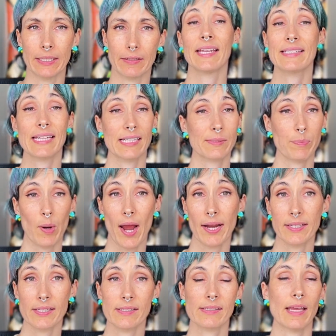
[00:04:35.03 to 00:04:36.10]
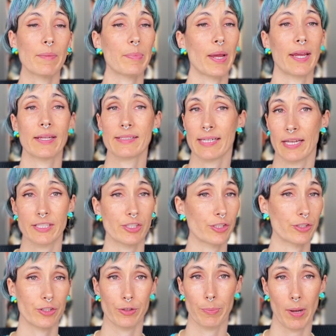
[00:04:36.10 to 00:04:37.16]
It takes practice and paying attention
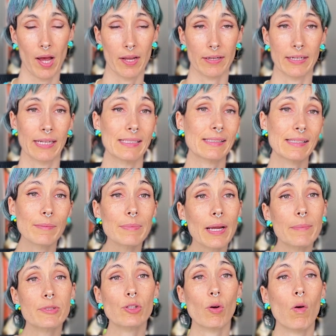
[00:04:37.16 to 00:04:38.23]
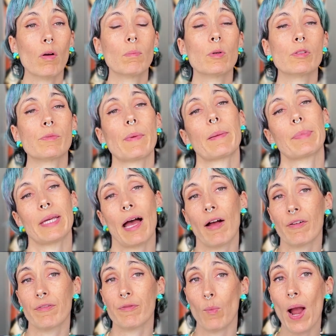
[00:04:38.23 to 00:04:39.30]
to your body, and sometimes your hormones might be out
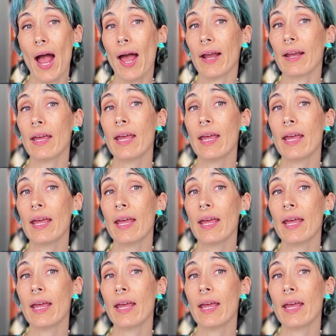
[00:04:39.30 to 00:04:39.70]
of whack